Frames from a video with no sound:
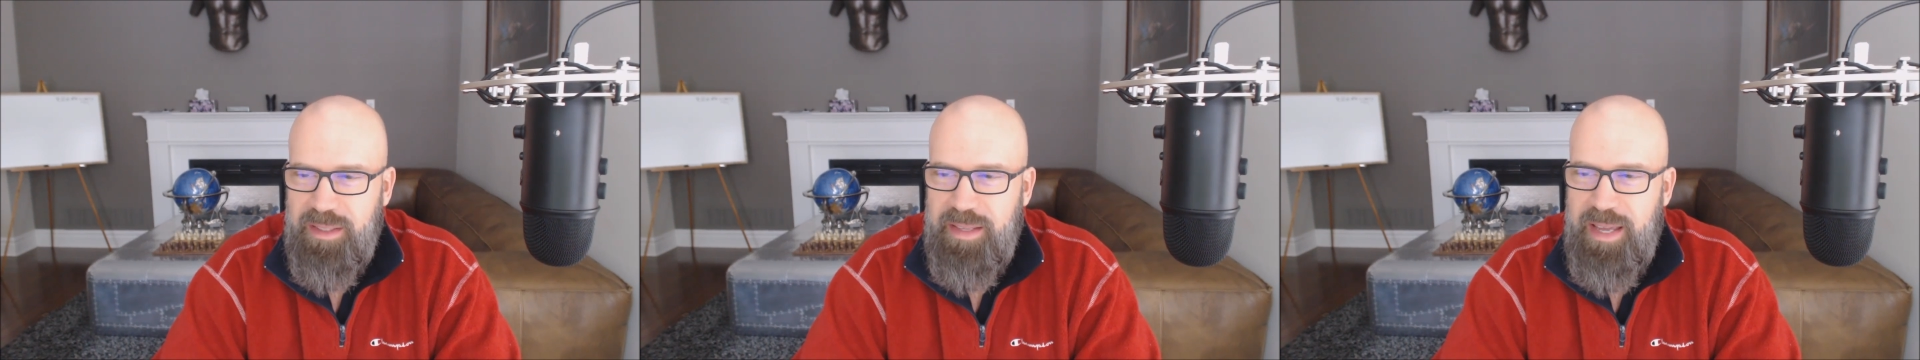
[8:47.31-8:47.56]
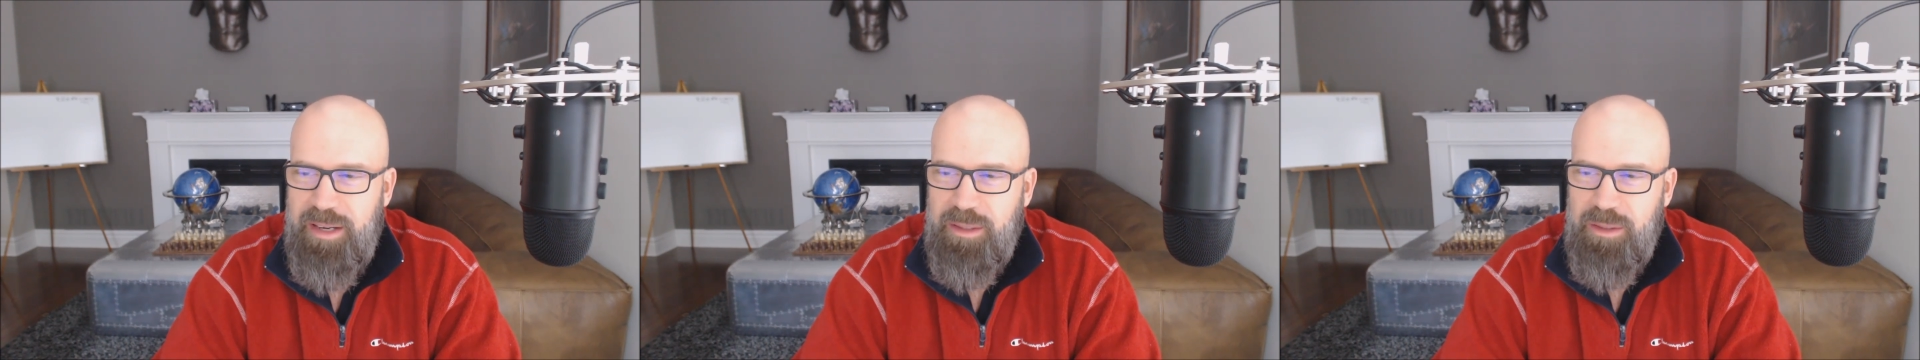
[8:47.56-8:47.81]

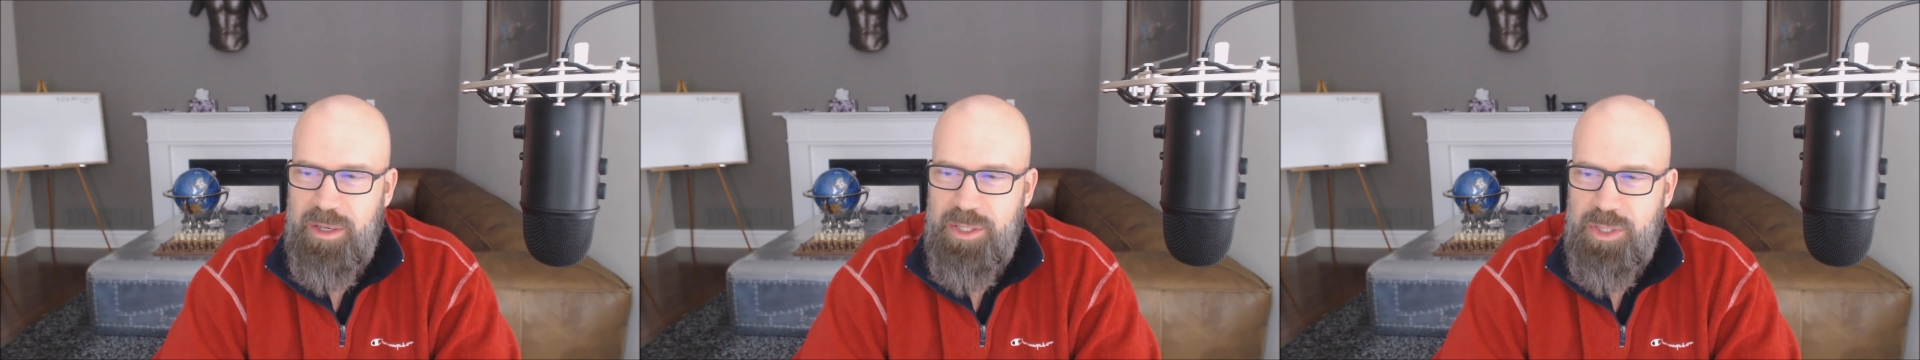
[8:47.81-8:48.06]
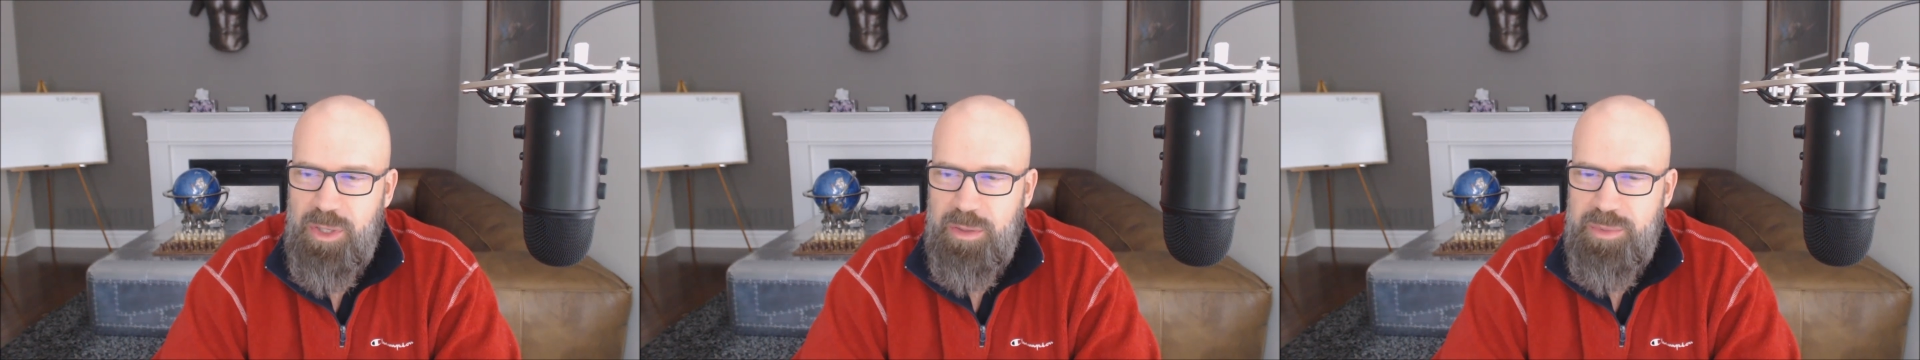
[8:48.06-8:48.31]
They had a
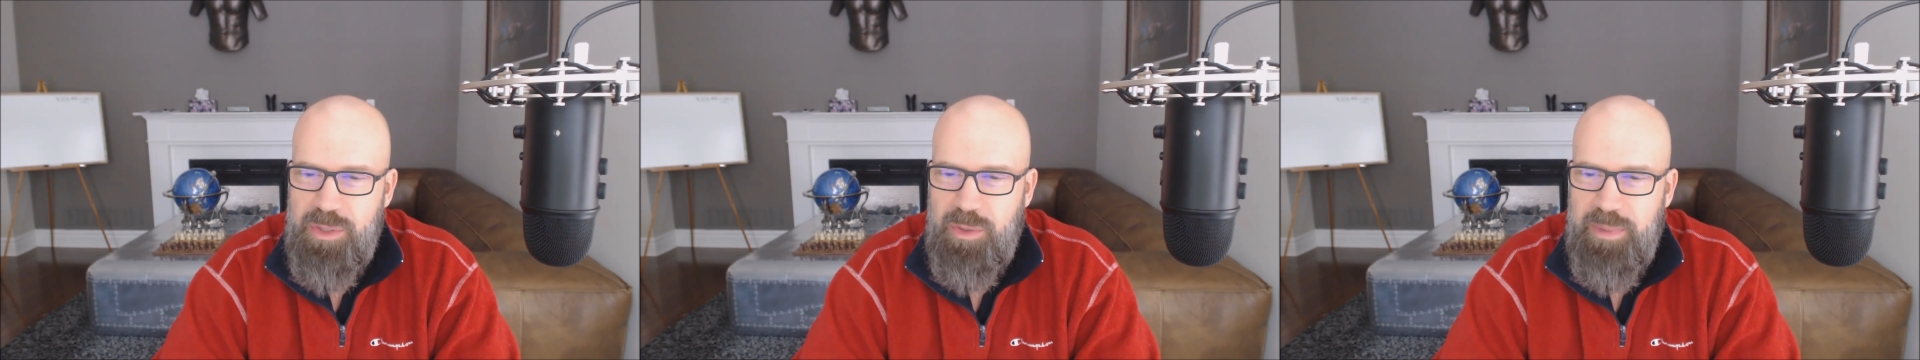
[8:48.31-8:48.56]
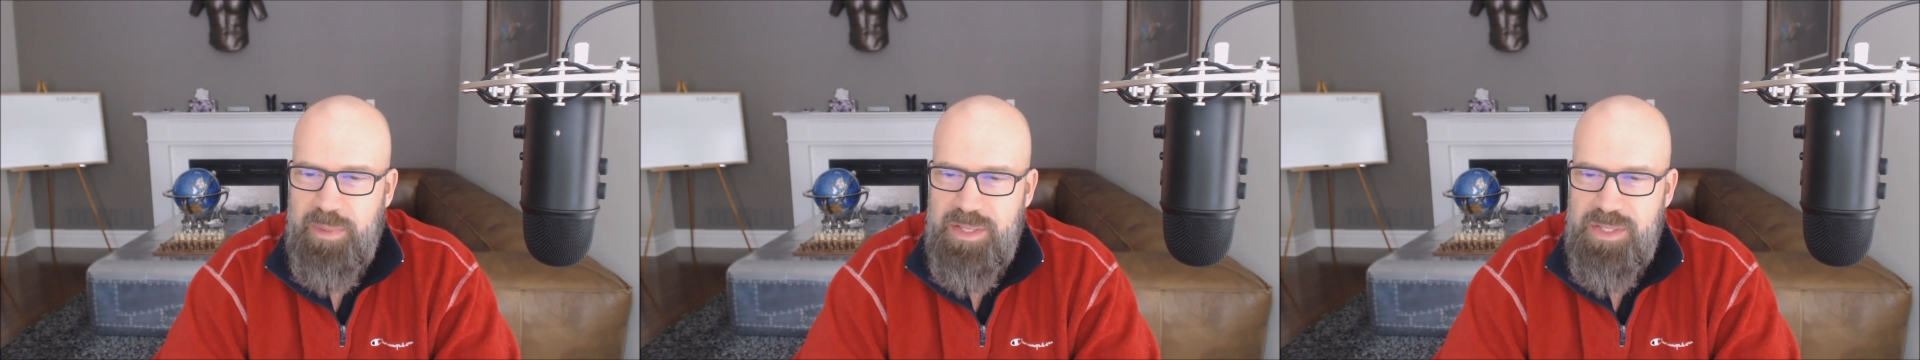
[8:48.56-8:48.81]
large home, so
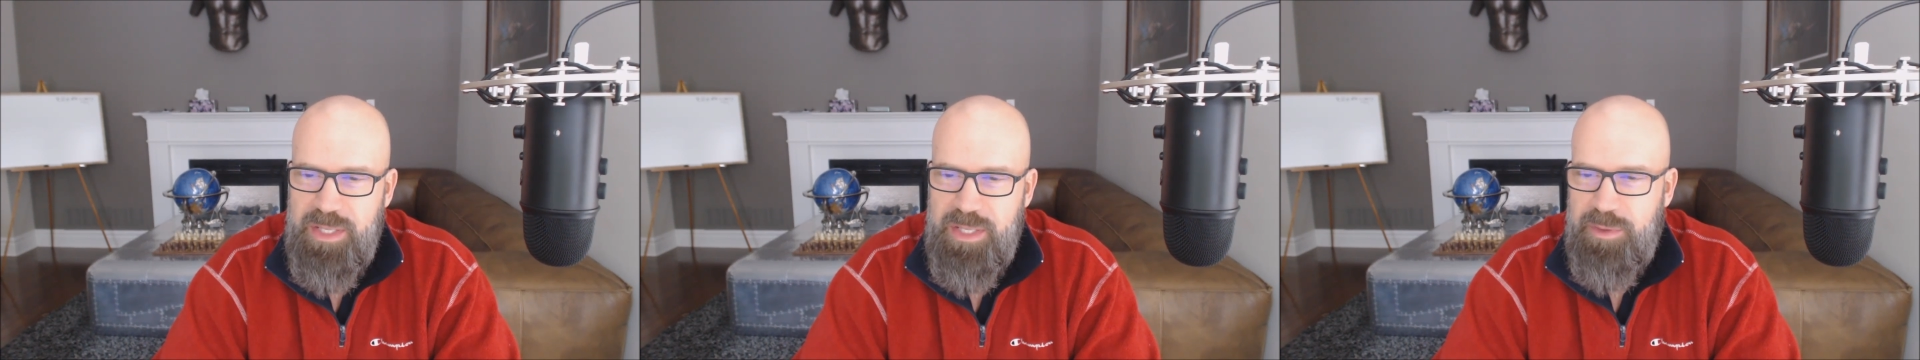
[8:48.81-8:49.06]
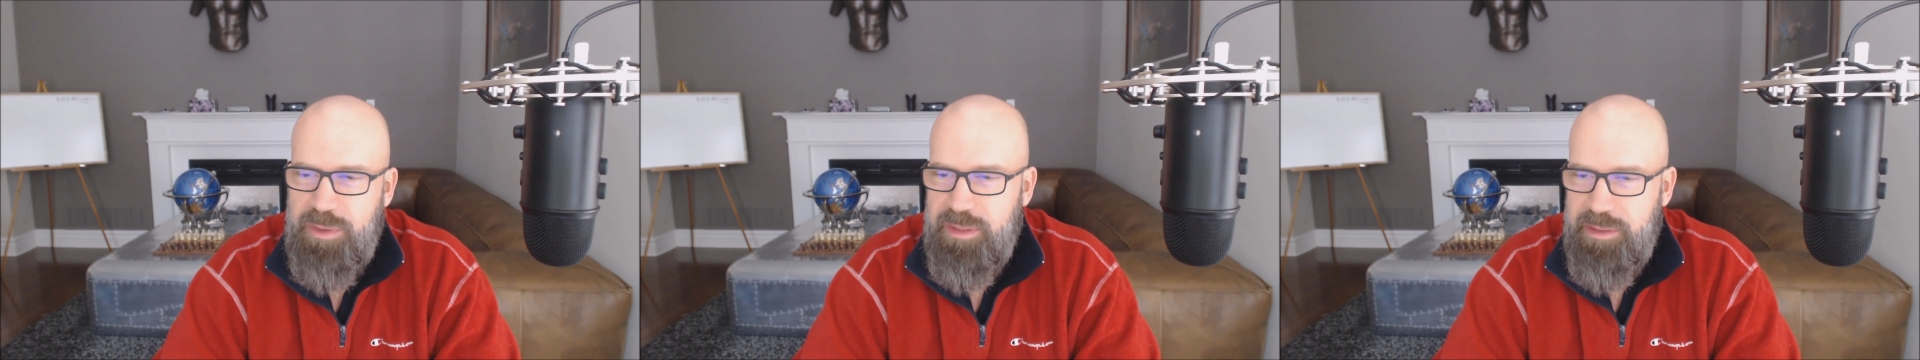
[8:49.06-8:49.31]
it made
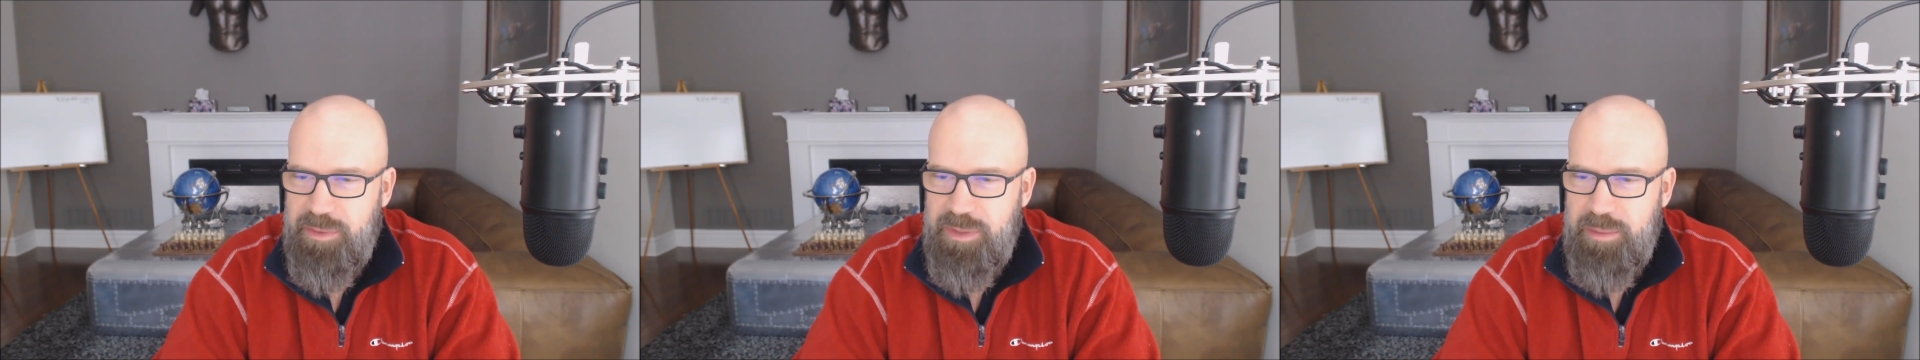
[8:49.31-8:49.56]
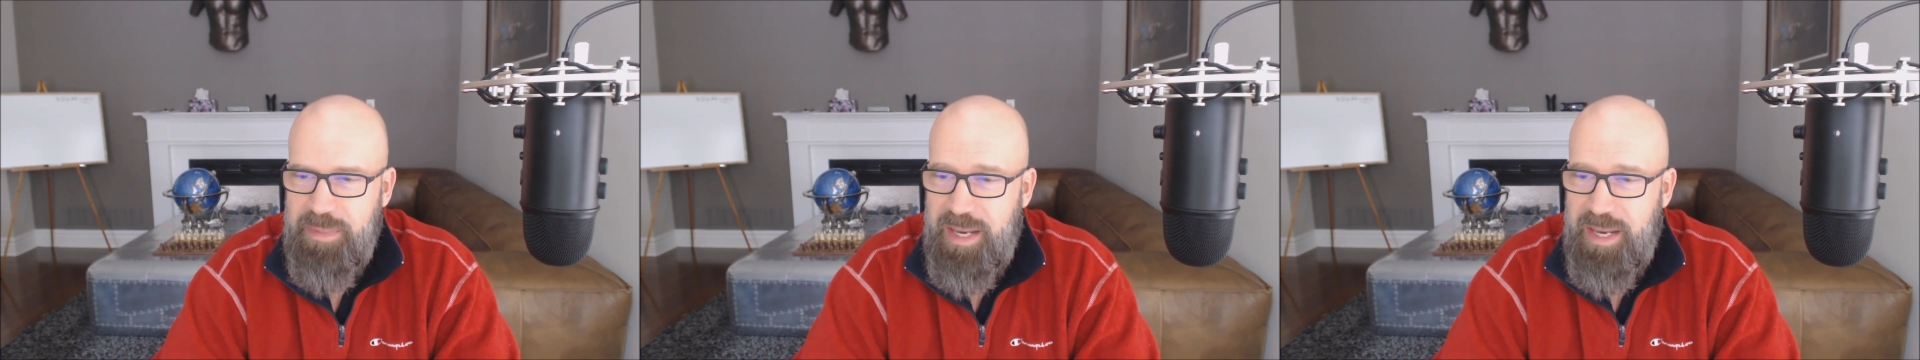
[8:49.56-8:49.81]
sense for her to live with them.